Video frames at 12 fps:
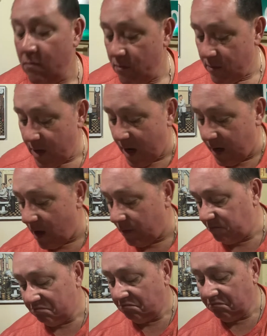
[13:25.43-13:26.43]
yeah, not
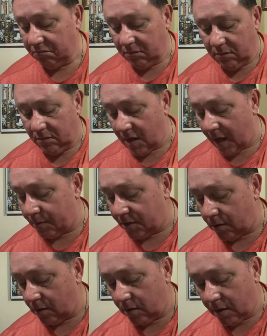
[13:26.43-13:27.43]

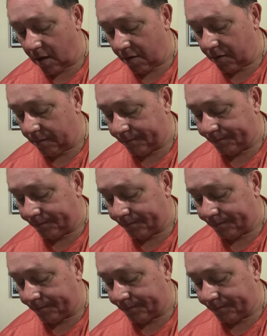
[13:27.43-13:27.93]
absolutely nothing.